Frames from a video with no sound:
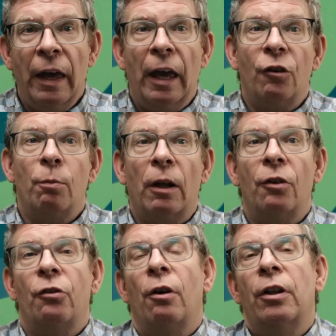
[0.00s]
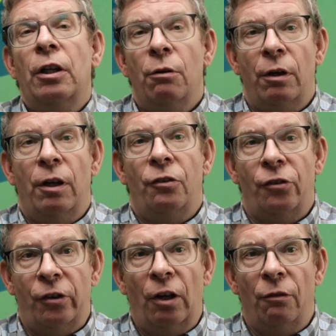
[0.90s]
as well as on the unit
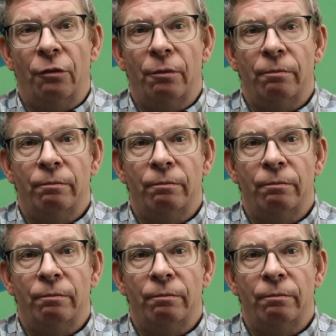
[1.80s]
itself.